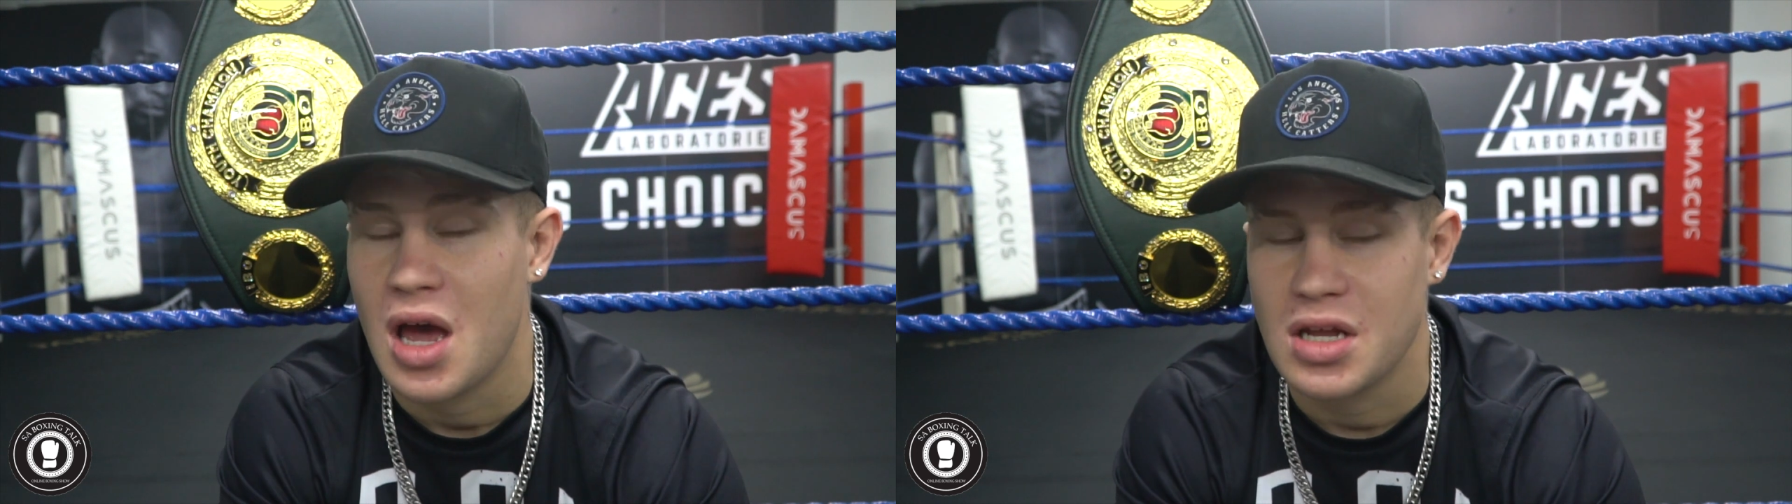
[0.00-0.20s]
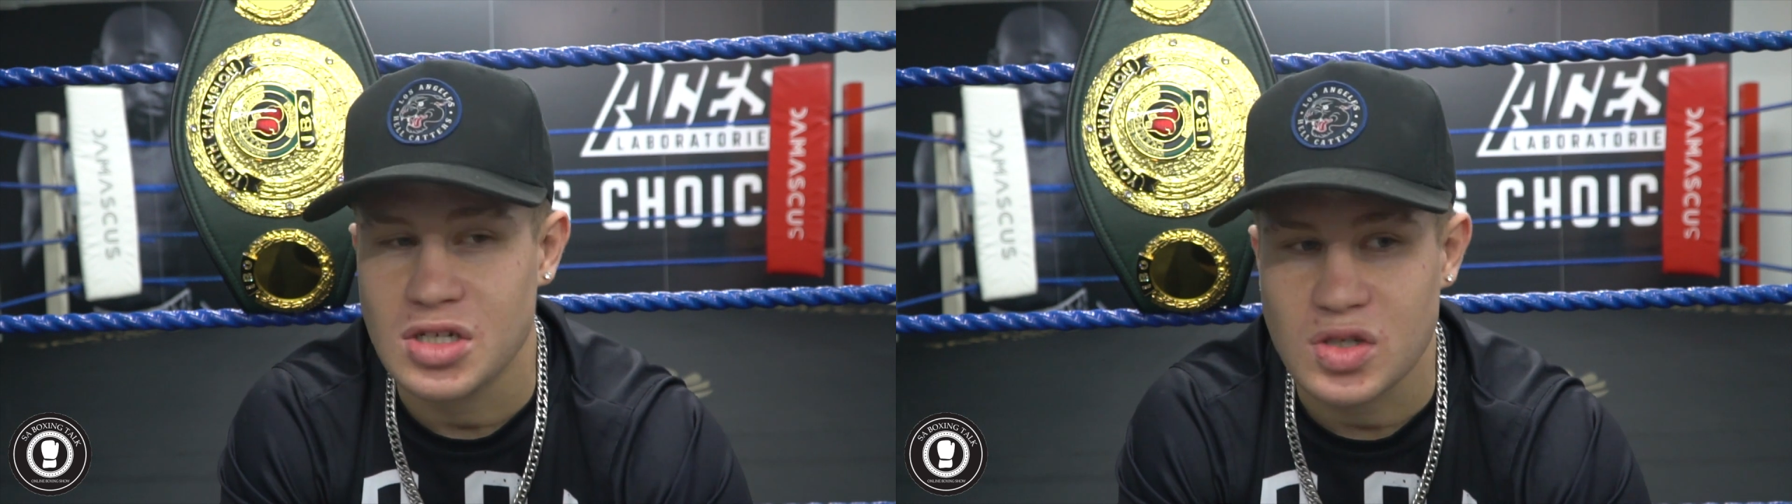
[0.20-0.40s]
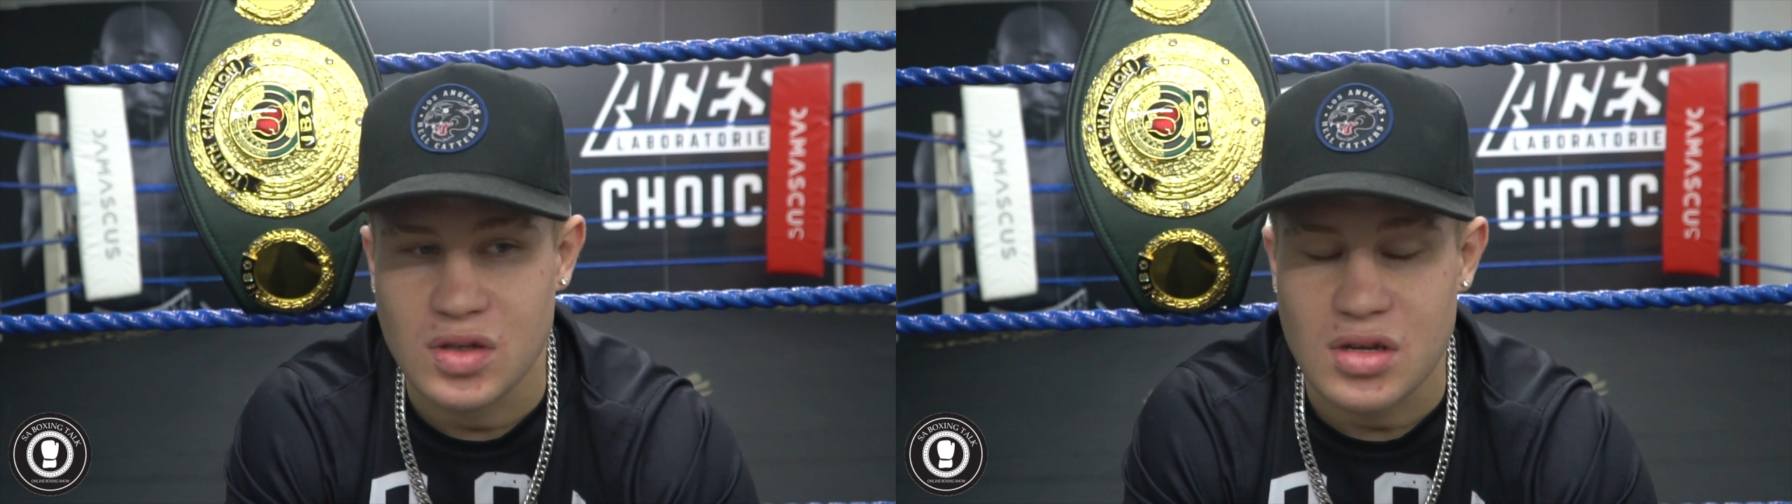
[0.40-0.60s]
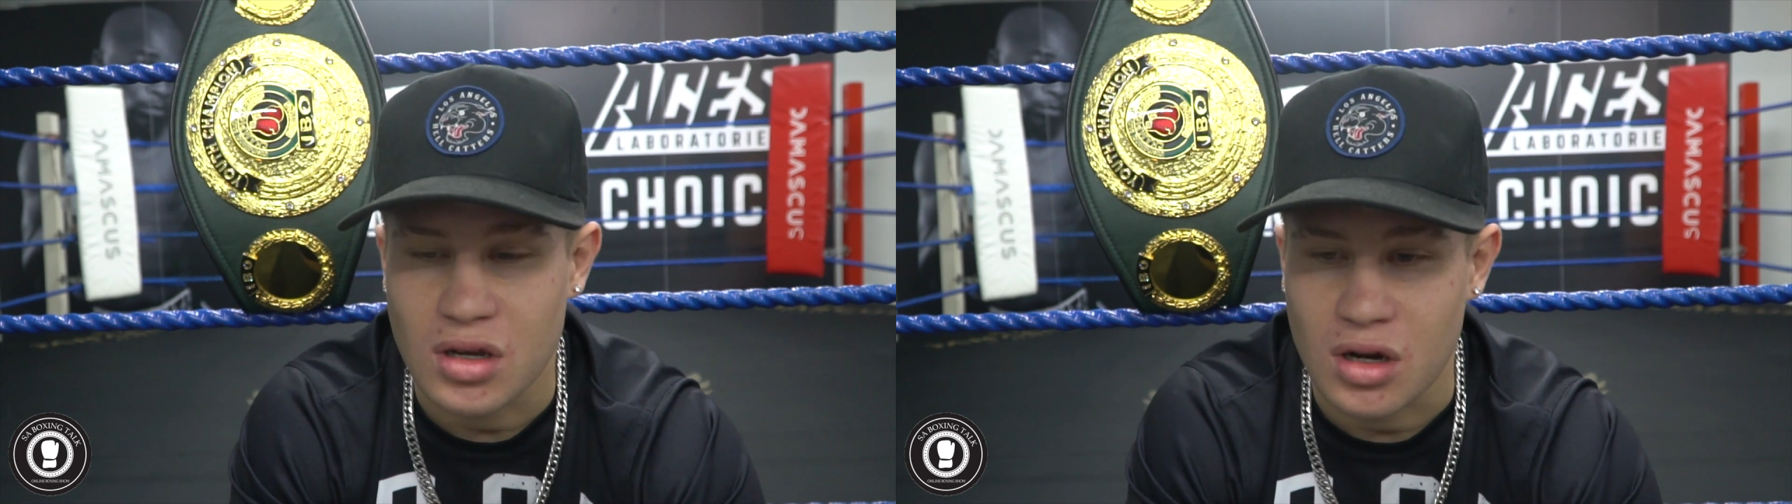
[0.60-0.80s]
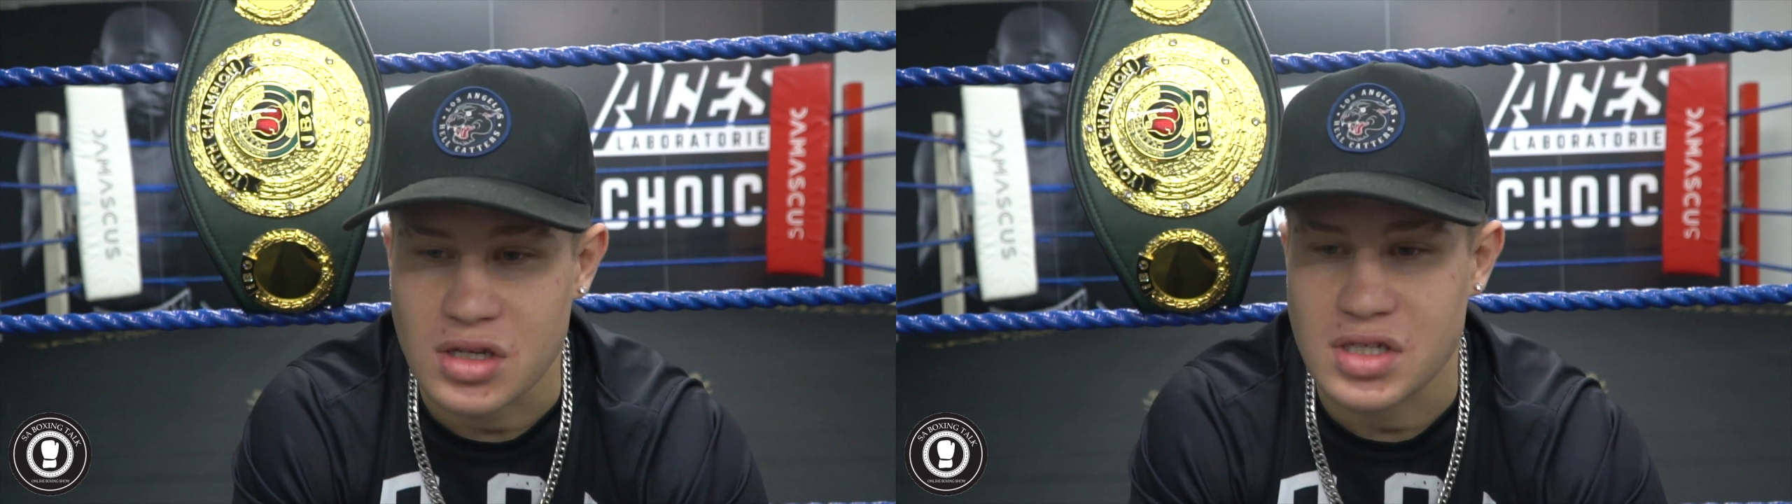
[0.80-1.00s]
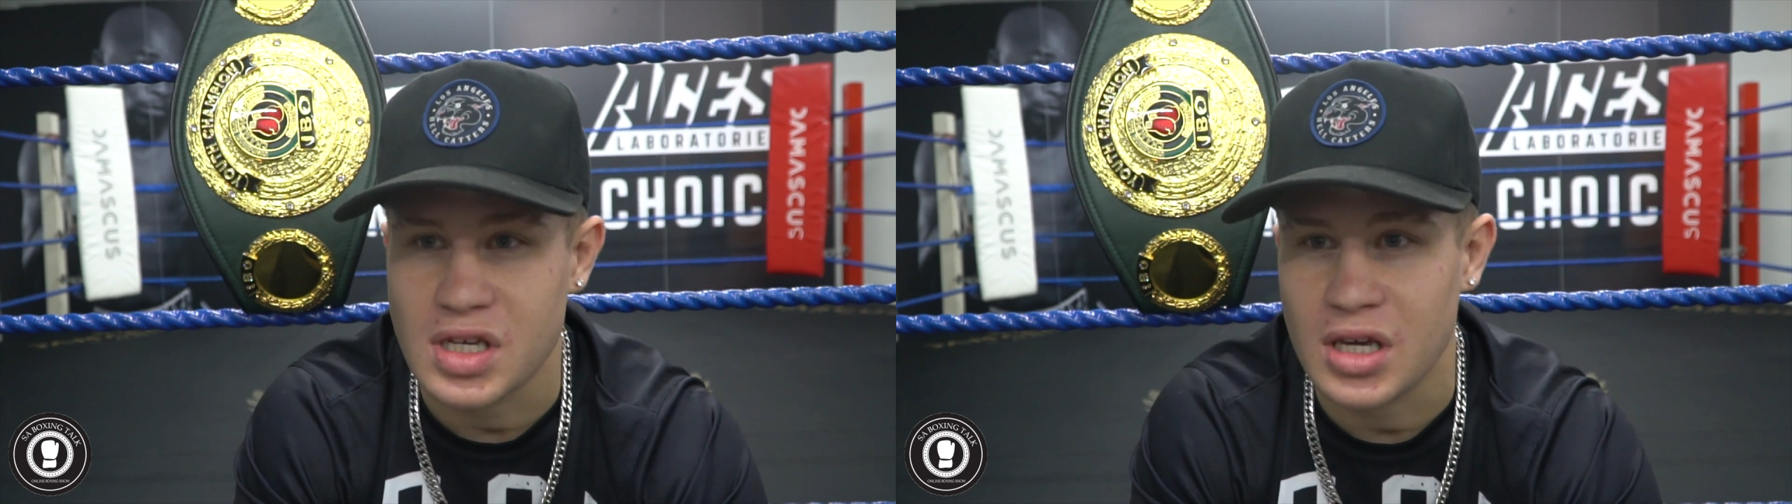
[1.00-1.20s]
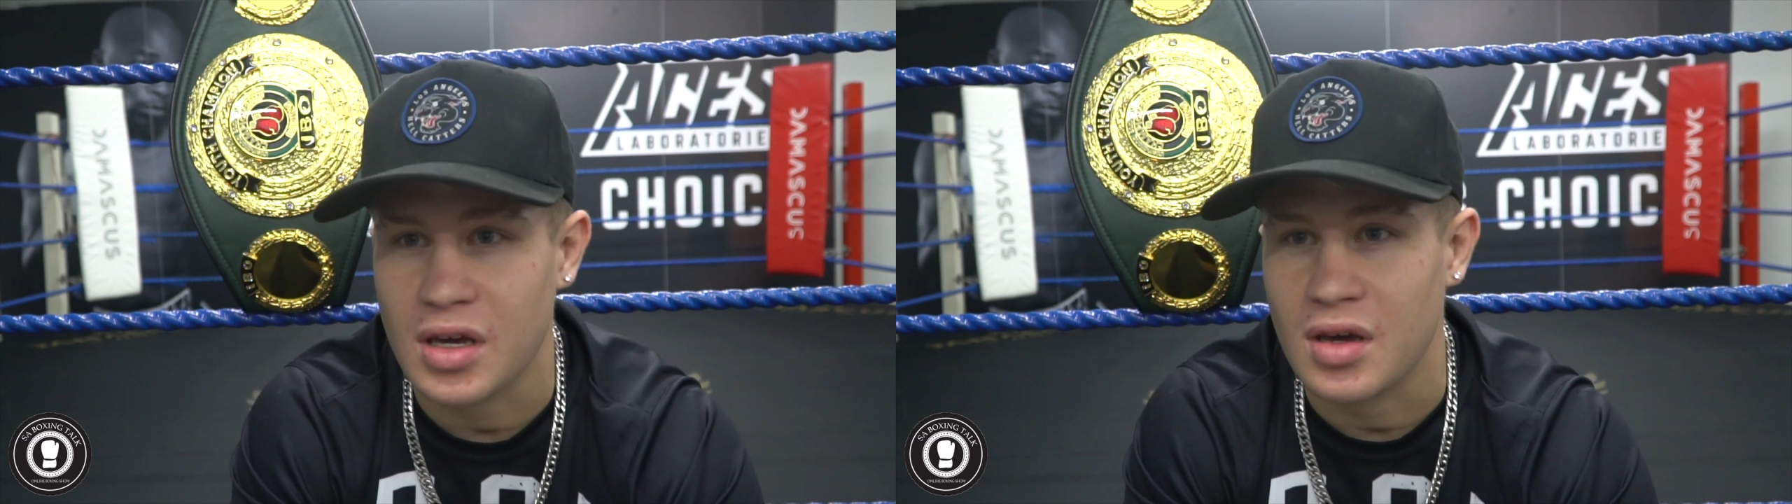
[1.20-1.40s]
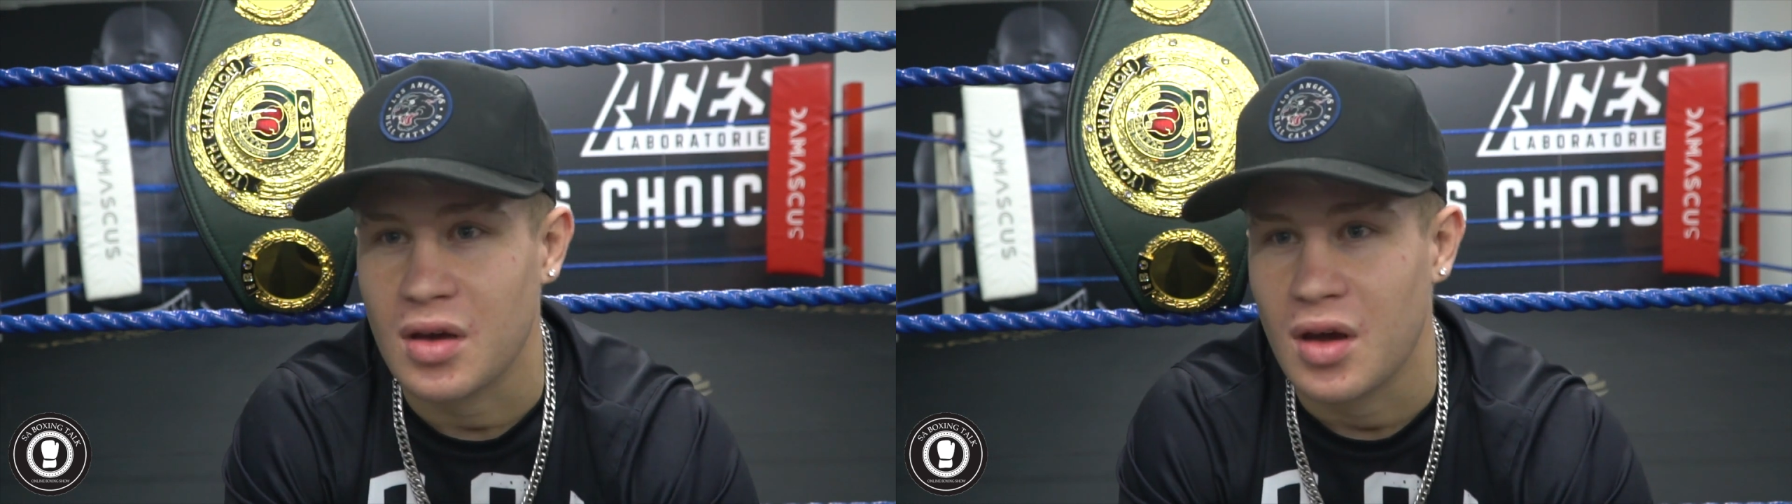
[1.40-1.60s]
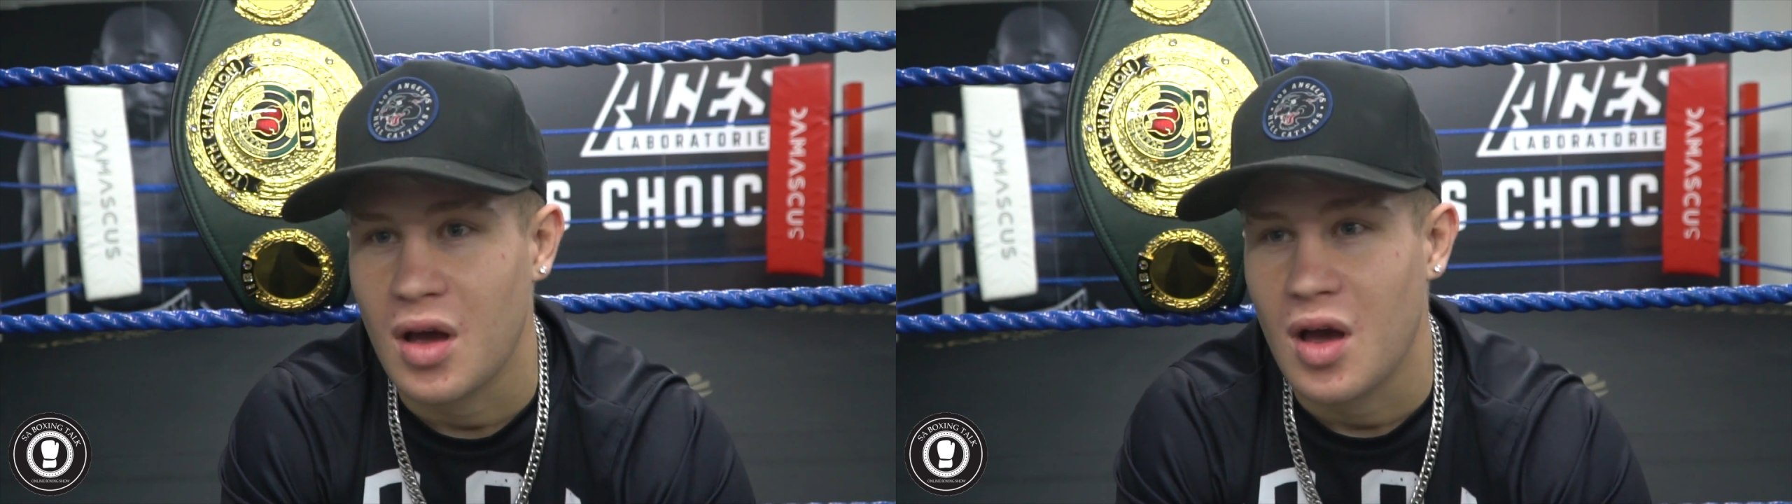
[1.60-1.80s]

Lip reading: and just seeing